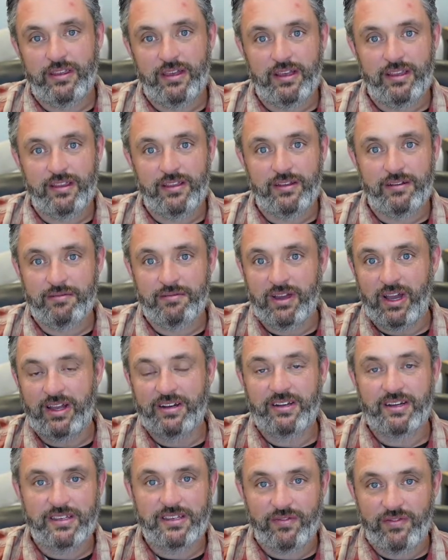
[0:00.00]
in the
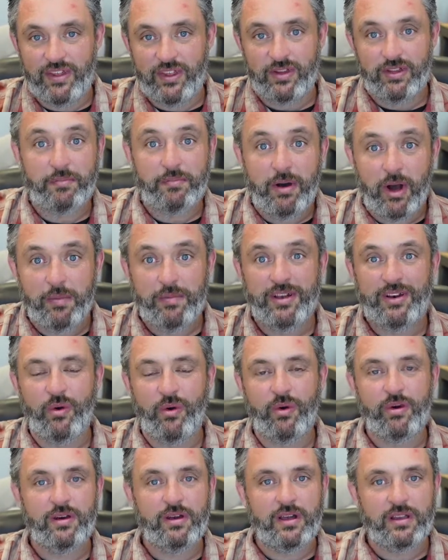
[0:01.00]
context of either the moment
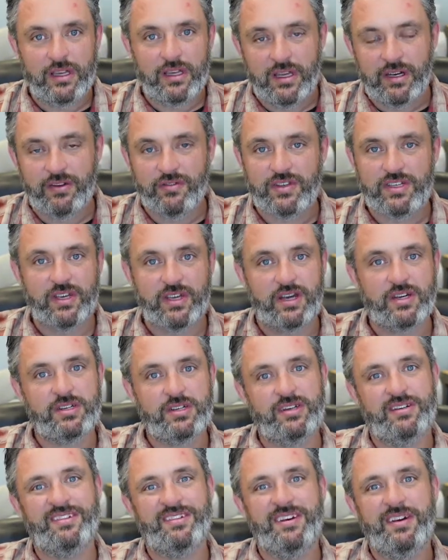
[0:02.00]
or at the end of a
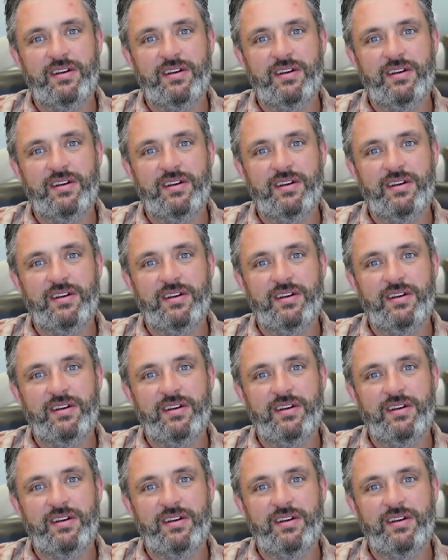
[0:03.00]
session.